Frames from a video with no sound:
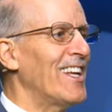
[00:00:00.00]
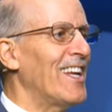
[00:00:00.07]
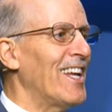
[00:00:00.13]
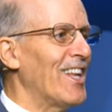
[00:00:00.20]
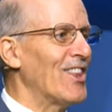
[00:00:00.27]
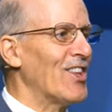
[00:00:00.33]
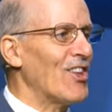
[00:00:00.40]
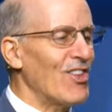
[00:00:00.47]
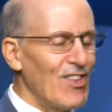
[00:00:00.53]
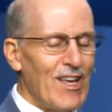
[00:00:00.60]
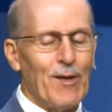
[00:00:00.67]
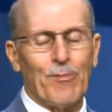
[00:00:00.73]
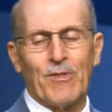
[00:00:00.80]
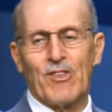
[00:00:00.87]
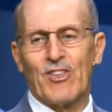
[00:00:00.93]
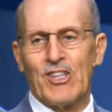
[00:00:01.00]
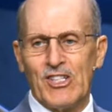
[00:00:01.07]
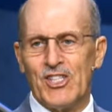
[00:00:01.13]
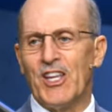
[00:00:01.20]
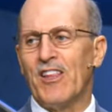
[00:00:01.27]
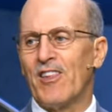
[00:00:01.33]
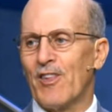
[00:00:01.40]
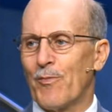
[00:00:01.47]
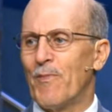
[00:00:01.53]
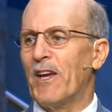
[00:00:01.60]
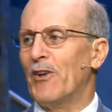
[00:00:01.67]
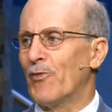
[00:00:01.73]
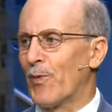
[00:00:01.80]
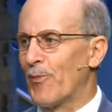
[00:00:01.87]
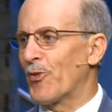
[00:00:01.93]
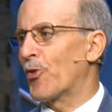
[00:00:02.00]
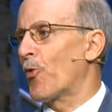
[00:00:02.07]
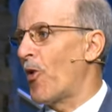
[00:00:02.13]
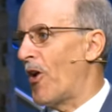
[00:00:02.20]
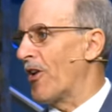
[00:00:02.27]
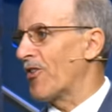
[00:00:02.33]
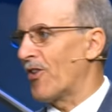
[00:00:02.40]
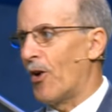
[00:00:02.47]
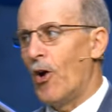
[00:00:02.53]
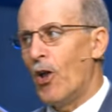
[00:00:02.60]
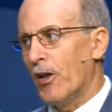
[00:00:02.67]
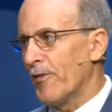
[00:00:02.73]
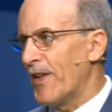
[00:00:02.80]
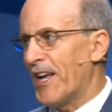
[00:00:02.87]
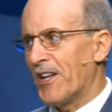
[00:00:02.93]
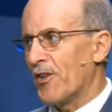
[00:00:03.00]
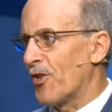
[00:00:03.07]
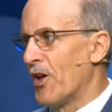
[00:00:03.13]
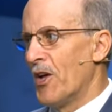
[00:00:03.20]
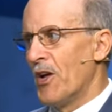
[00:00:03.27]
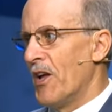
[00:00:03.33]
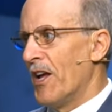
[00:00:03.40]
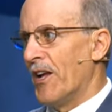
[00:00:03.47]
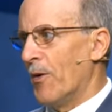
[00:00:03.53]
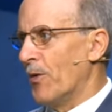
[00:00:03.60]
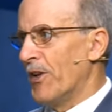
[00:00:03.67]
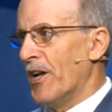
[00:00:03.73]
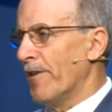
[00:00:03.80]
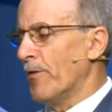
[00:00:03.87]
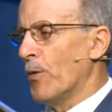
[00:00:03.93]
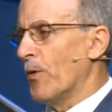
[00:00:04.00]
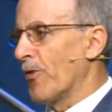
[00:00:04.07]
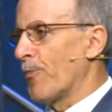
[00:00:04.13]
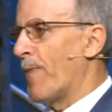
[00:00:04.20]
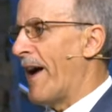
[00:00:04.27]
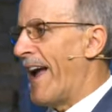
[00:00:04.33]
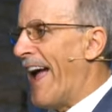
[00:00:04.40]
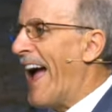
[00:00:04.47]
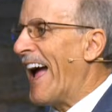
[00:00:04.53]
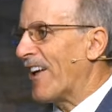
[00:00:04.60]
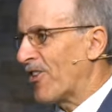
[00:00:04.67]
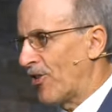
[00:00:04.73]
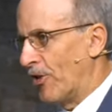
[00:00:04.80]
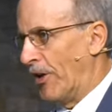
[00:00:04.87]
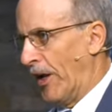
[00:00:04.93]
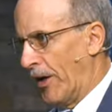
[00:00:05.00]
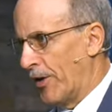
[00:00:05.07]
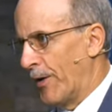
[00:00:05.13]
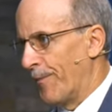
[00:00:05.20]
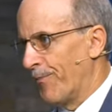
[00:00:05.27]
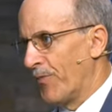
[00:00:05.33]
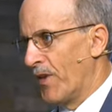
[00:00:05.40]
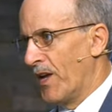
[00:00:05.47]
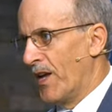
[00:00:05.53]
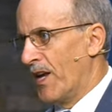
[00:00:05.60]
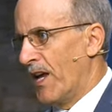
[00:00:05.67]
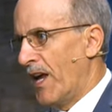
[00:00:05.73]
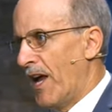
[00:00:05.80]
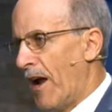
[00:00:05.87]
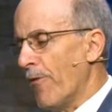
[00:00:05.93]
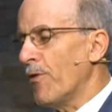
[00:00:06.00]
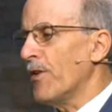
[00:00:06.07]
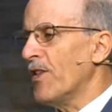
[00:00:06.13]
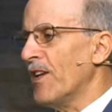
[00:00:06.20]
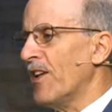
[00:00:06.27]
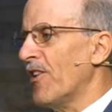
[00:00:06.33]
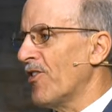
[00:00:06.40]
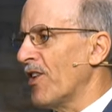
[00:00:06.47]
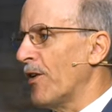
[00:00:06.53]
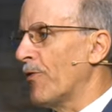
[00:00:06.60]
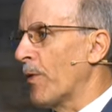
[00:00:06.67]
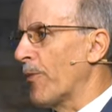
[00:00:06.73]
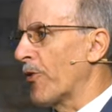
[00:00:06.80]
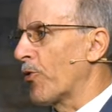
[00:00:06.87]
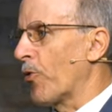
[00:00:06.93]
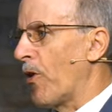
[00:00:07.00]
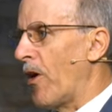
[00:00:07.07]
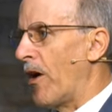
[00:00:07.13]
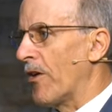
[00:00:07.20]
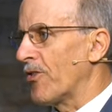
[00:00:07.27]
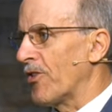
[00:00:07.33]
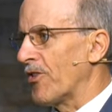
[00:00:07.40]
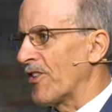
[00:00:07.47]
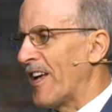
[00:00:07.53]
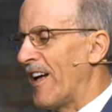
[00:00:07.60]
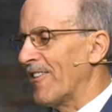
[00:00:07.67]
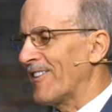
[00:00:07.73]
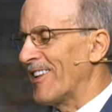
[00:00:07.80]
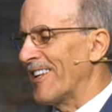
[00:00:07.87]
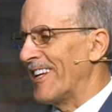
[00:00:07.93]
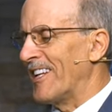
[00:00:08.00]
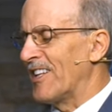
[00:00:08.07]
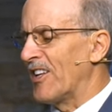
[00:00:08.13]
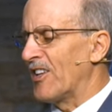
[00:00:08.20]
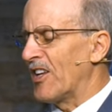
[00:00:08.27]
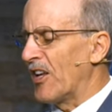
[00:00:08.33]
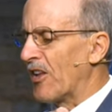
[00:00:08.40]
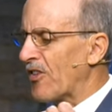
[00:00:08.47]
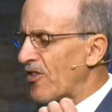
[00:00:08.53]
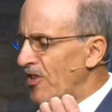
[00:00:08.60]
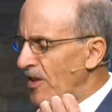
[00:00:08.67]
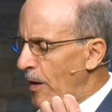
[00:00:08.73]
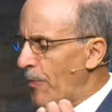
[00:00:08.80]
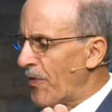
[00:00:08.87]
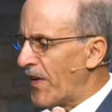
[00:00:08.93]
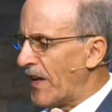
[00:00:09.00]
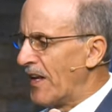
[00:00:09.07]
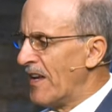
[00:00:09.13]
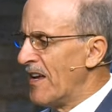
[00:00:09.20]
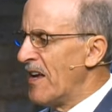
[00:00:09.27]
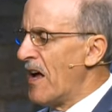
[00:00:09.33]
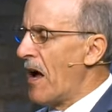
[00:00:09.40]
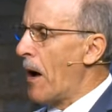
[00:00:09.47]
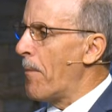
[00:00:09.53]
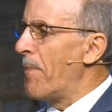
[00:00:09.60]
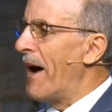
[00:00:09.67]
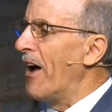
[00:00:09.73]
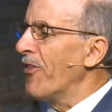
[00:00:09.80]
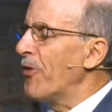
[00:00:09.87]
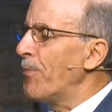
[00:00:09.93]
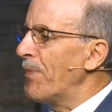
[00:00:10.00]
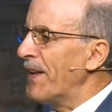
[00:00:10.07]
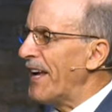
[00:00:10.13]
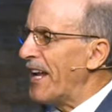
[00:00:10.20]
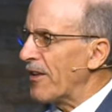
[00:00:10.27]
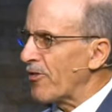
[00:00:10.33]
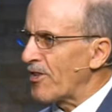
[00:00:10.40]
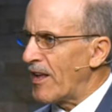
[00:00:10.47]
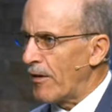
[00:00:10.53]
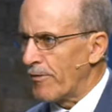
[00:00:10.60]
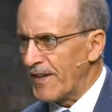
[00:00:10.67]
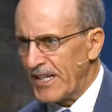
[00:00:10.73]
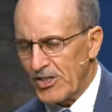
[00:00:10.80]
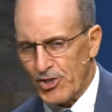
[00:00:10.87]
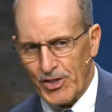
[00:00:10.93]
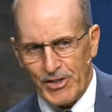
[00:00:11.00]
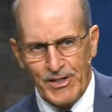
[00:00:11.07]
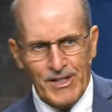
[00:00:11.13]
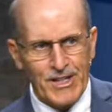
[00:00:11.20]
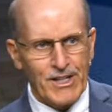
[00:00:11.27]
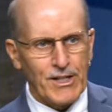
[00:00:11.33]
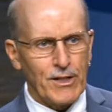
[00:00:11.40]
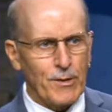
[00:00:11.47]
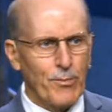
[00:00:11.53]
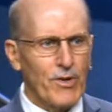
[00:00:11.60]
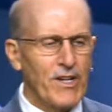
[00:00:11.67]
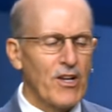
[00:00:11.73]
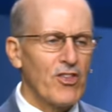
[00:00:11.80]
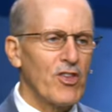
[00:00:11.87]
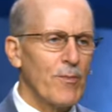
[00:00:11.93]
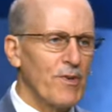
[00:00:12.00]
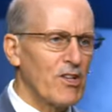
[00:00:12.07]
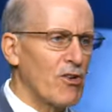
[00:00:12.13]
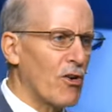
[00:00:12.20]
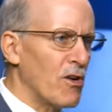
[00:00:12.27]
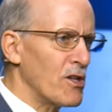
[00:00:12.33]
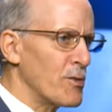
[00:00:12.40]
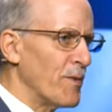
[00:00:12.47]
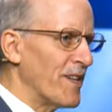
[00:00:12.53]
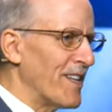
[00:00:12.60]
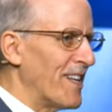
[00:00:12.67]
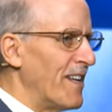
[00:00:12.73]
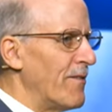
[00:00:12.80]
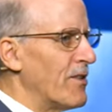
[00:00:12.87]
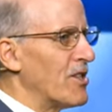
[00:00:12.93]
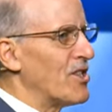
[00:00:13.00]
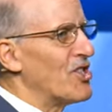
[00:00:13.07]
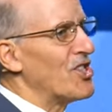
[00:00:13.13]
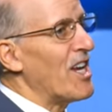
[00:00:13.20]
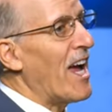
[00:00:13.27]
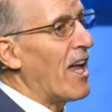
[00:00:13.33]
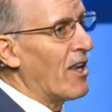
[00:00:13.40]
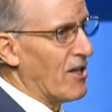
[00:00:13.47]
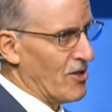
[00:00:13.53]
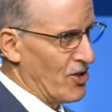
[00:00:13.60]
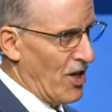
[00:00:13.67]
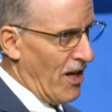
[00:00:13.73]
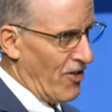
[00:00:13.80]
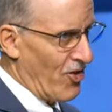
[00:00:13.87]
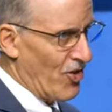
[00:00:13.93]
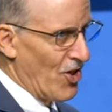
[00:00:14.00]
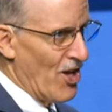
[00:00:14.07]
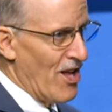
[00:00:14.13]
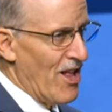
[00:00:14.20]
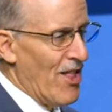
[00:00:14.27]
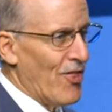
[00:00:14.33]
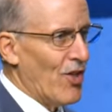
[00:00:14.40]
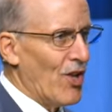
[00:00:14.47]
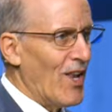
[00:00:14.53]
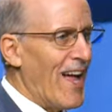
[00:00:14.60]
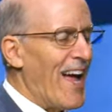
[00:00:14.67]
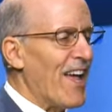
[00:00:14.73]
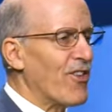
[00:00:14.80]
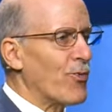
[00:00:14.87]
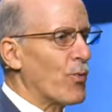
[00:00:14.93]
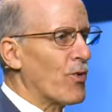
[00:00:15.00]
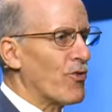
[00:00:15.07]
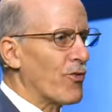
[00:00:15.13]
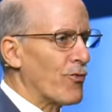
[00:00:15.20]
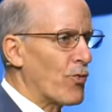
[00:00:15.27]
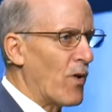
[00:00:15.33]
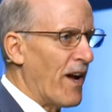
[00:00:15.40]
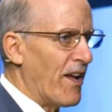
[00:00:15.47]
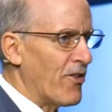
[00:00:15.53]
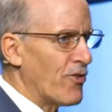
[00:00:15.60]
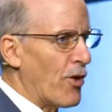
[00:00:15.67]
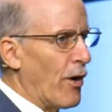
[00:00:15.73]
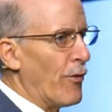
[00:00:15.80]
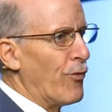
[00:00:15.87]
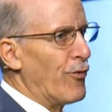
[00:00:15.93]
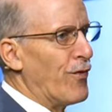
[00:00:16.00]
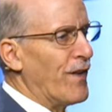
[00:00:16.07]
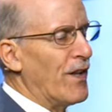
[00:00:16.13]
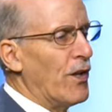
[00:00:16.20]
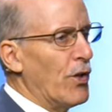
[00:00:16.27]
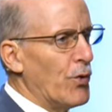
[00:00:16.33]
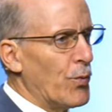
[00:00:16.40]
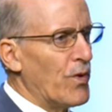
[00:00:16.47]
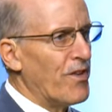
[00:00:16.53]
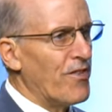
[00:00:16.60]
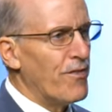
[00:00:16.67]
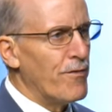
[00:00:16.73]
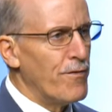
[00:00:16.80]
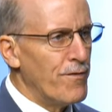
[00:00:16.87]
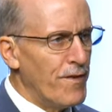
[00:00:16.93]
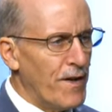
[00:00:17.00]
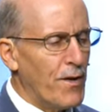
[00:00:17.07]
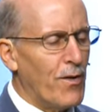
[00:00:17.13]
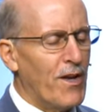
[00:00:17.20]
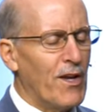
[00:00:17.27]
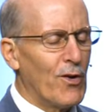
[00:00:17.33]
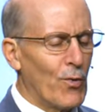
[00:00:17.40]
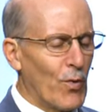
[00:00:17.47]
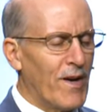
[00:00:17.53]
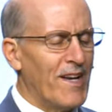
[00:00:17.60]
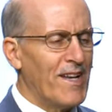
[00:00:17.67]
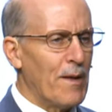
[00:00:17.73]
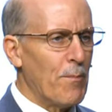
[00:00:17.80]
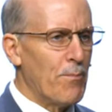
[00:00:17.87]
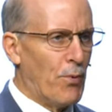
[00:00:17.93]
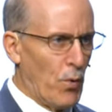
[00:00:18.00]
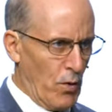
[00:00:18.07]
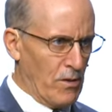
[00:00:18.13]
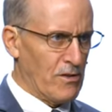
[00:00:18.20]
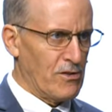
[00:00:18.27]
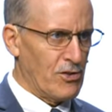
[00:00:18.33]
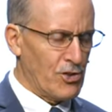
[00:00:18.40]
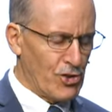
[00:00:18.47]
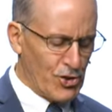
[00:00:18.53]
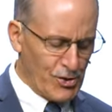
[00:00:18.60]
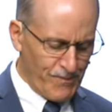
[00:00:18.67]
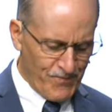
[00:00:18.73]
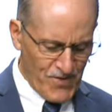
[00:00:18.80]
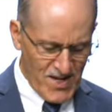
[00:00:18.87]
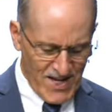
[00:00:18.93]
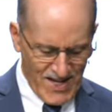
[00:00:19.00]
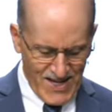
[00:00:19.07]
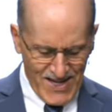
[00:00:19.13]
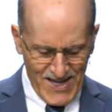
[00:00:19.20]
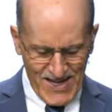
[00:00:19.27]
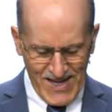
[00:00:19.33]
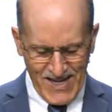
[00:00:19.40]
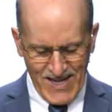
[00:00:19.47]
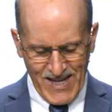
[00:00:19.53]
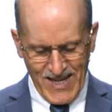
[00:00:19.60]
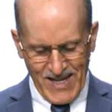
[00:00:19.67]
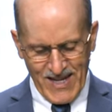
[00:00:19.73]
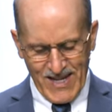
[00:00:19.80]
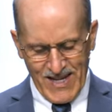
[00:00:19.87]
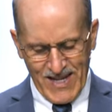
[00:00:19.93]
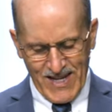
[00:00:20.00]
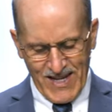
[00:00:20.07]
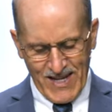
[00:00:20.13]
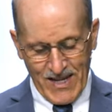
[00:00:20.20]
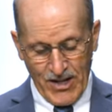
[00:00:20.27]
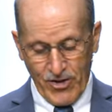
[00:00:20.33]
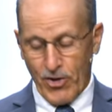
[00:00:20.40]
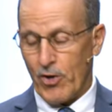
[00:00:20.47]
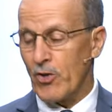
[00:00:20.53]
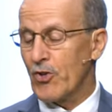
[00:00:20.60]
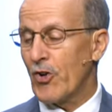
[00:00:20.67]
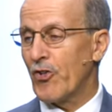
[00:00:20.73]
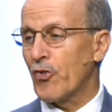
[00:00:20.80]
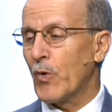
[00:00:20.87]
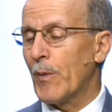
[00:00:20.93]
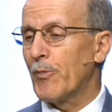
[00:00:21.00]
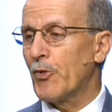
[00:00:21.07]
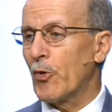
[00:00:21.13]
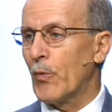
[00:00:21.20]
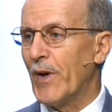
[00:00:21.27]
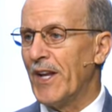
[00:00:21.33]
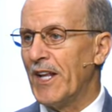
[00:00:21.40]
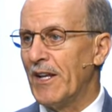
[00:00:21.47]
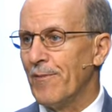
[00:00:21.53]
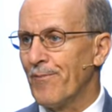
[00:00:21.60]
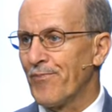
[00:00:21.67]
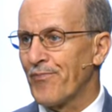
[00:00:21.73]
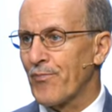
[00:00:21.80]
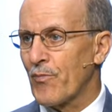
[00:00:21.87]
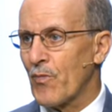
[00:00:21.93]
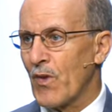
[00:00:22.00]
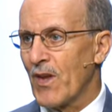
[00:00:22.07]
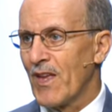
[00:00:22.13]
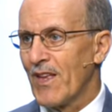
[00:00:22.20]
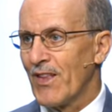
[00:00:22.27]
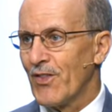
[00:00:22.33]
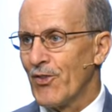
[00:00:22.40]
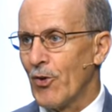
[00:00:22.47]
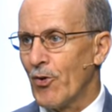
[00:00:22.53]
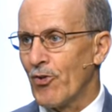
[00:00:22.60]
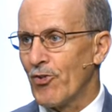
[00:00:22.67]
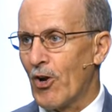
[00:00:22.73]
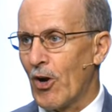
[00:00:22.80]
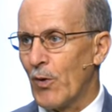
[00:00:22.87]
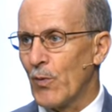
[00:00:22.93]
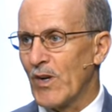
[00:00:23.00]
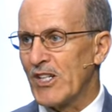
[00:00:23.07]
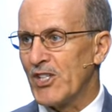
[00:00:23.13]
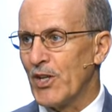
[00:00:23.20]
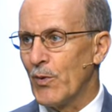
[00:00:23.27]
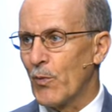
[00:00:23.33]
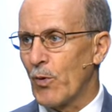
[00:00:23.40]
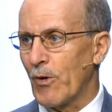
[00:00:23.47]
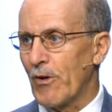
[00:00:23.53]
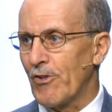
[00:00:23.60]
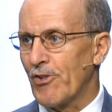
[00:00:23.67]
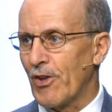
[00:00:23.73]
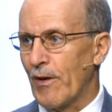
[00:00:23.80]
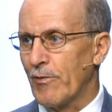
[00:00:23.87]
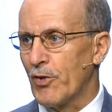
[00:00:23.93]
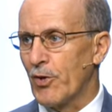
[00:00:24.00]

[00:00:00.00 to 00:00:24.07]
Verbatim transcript: in the statements that Jesus made from the cross, all of that is, it, none of it was by accident. Everything he said from the cross is calculated to tell us something about the plan of salvation to bring us some encouragement and even to challenge us. The last words of Christ are filled with very great importance. Now, you heard in our scripture reading those heart wrenching words of the